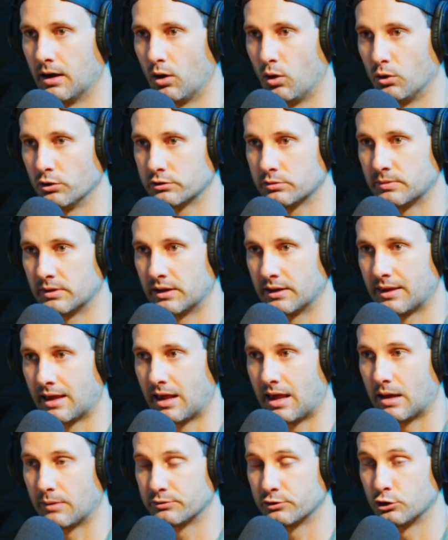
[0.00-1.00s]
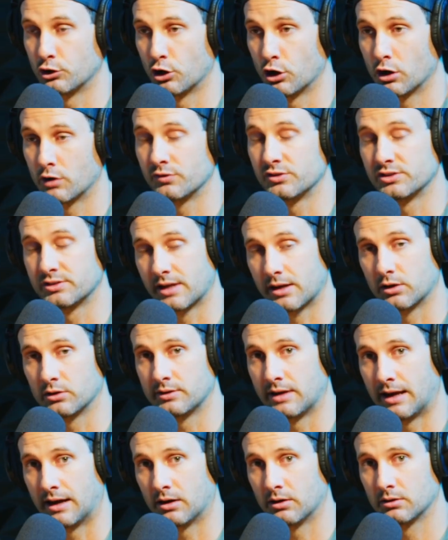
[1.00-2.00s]
ultimately that helps nerves settle
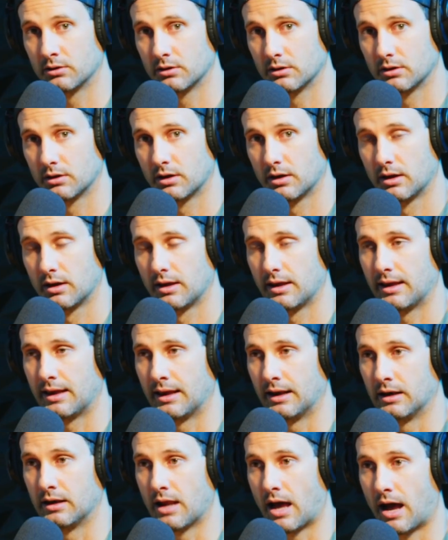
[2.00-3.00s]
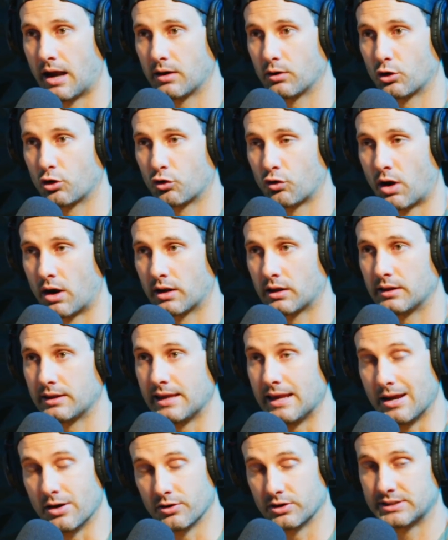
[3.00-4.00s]
down and not chronically
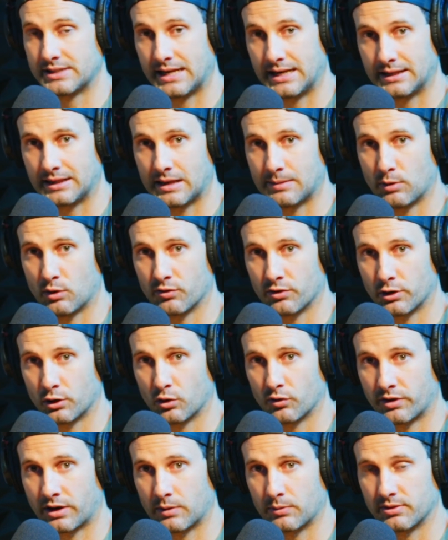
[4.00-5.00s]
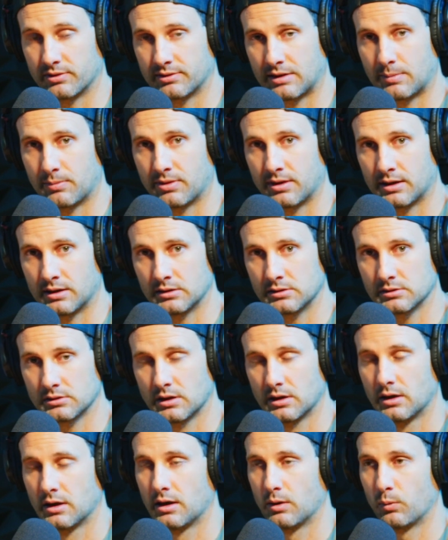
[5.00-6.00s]
irritating them over and over again with the same things.
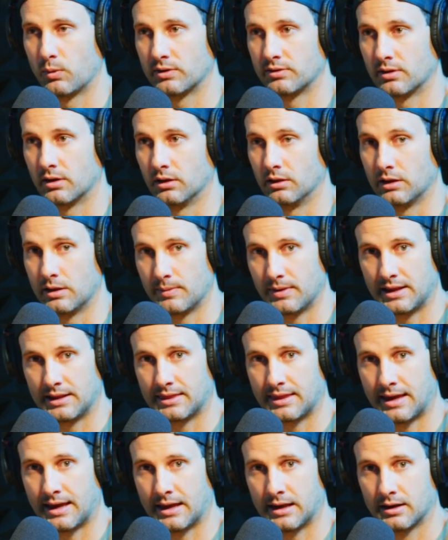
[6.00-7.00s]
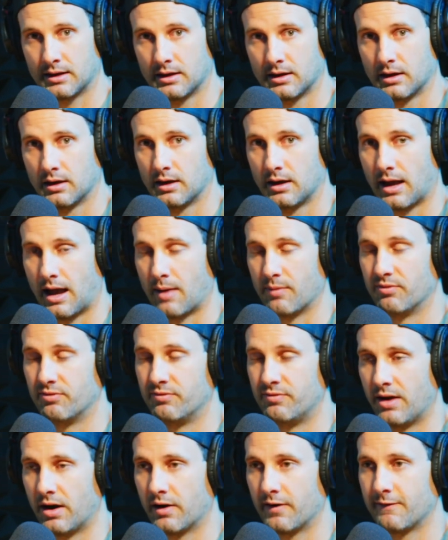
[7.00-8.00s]
We have to eliminate that. I'm
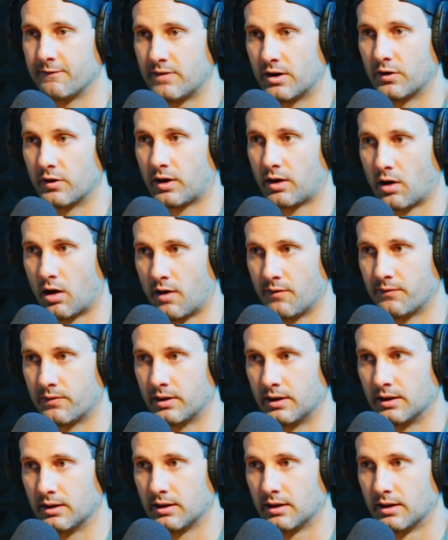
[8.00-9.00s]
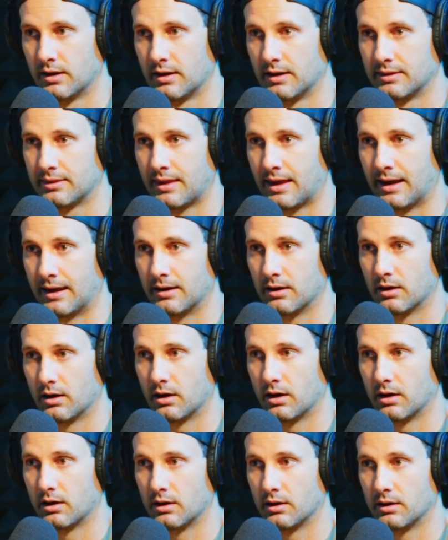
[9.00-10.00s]
very, very confident that
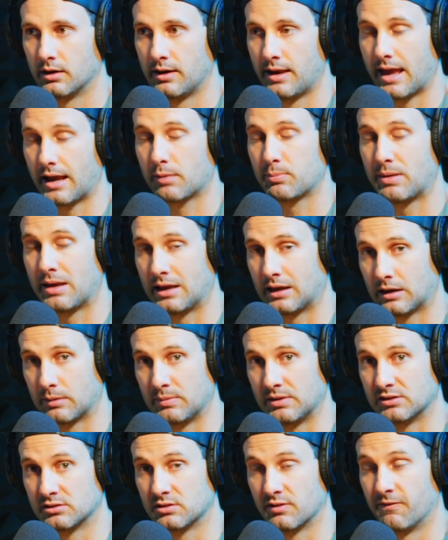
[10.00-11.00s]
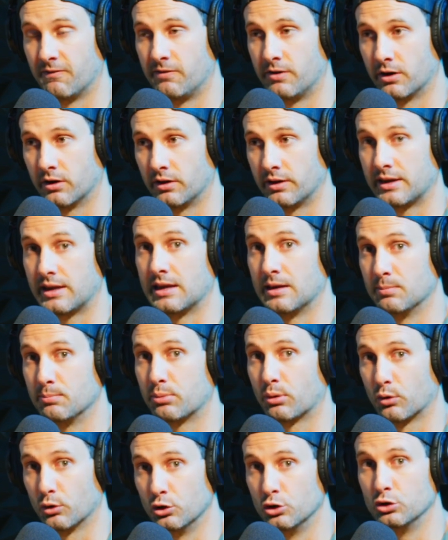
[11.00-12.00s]
neck pain can be severely
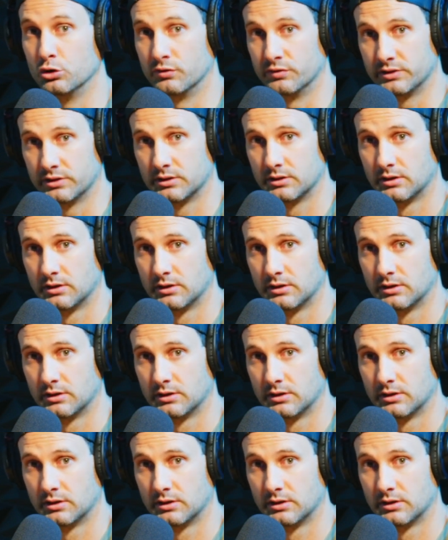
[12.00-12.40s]
improved